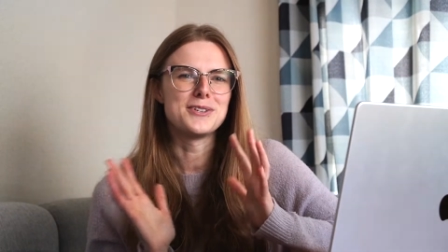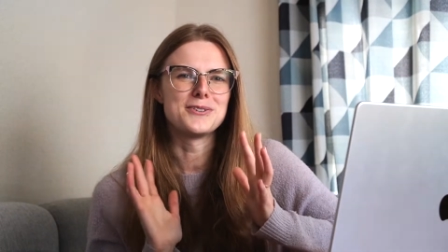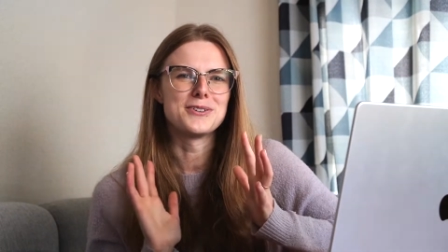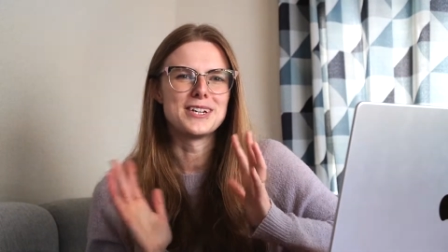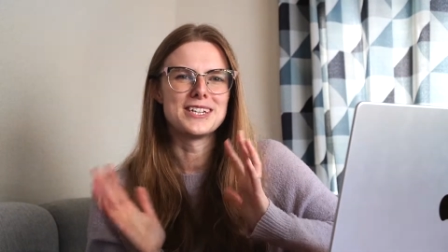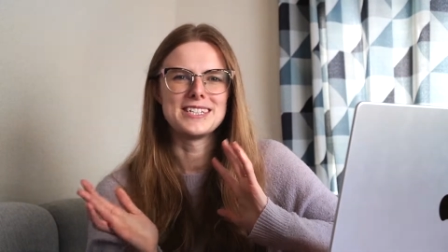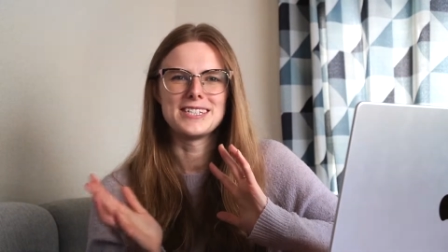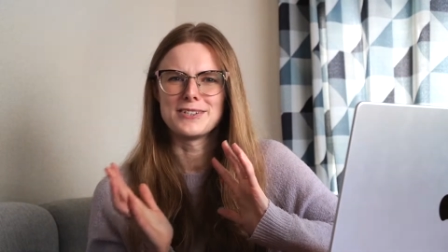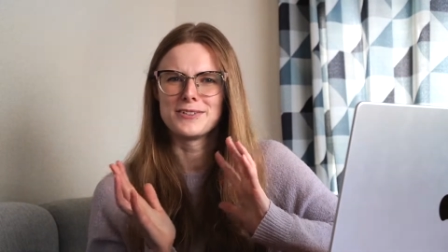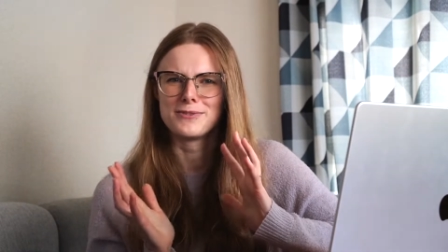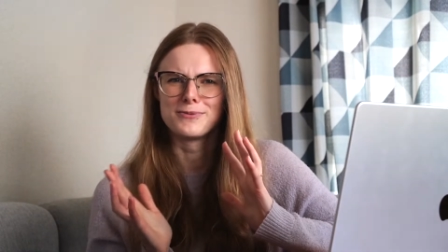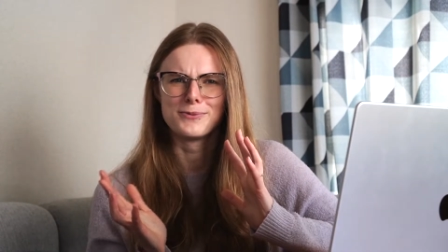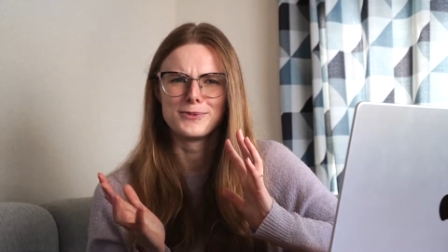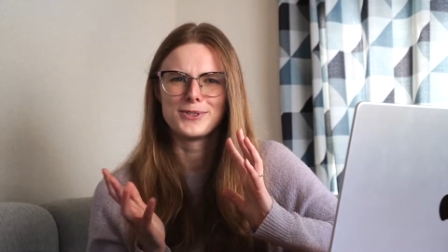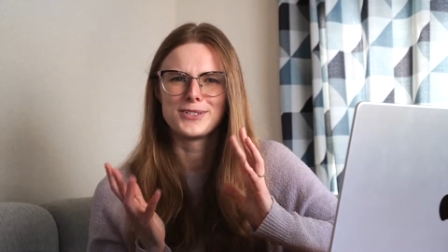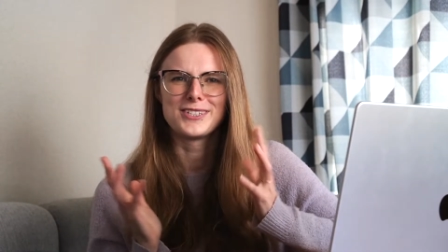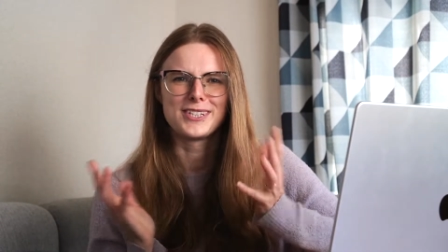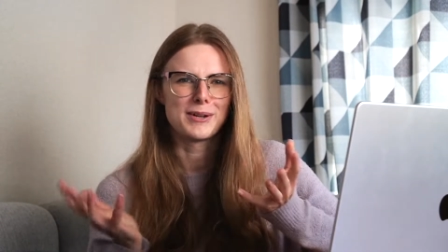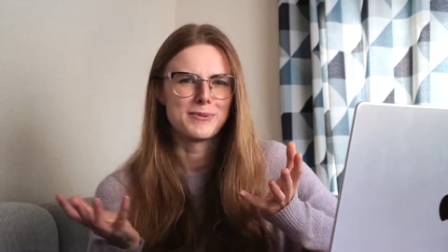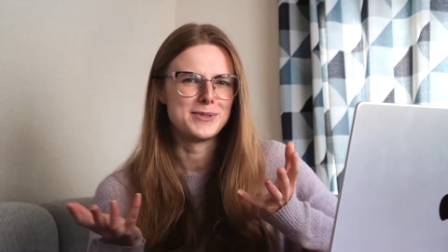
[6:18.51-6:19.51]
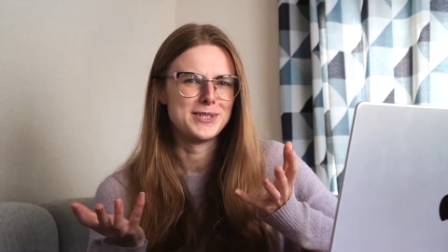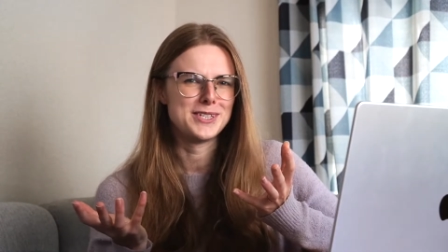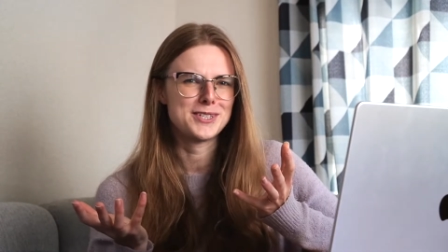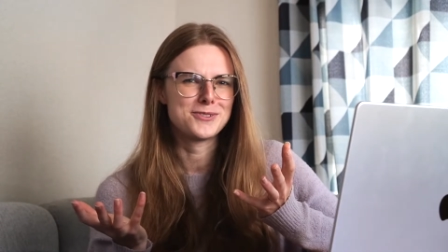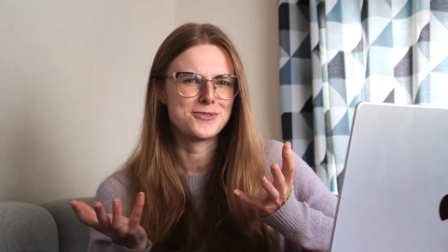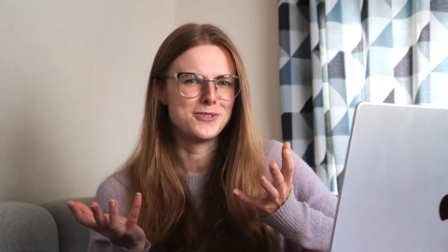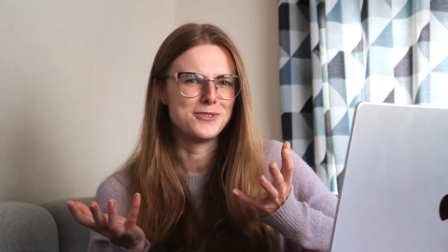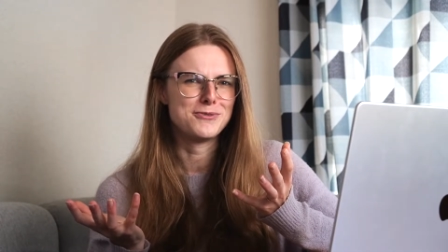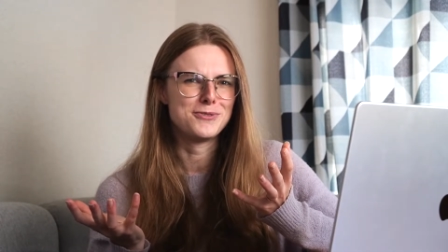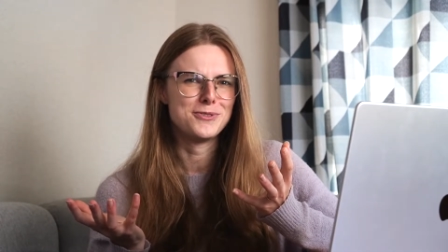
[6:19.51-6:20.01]
your idea of what Japanese
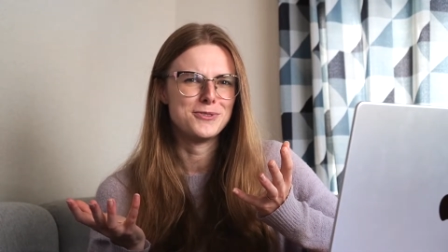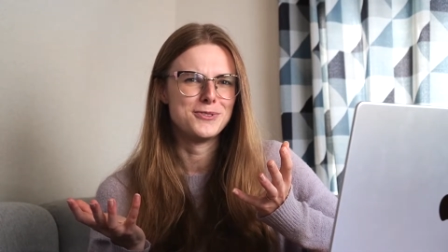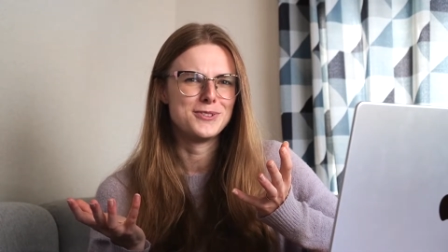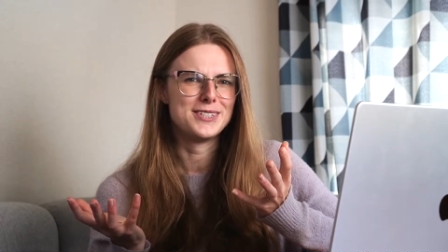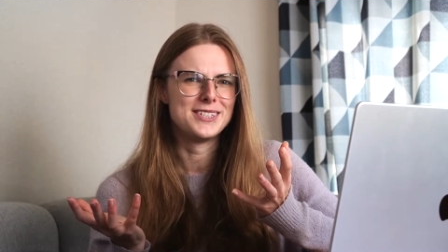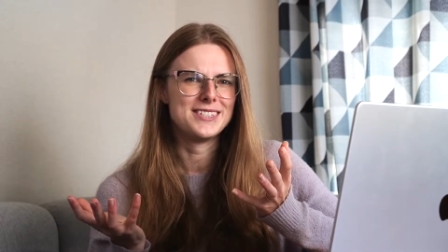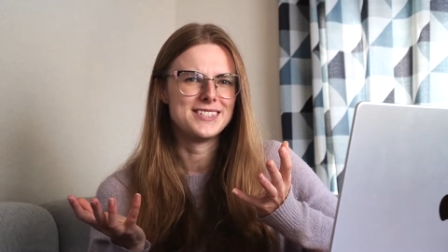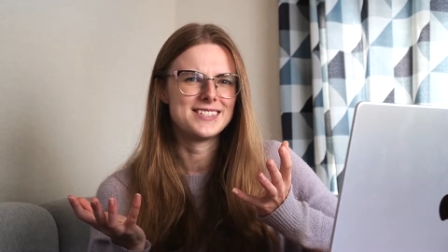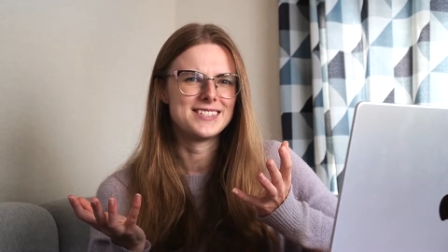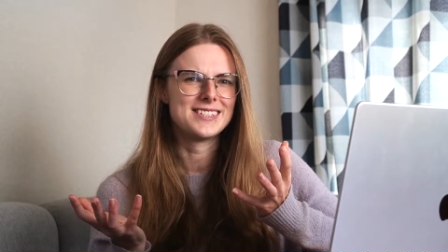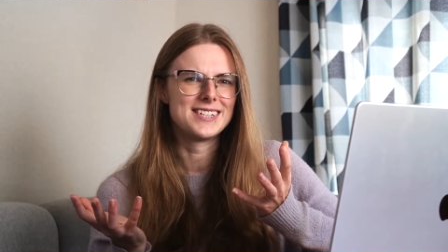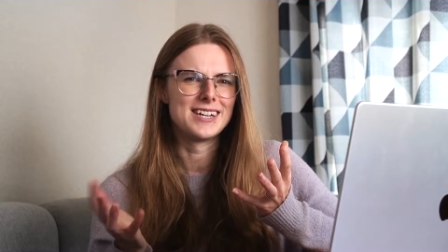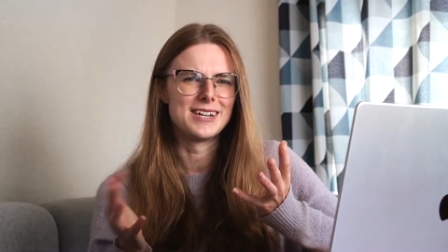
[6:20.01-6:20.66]
street food is?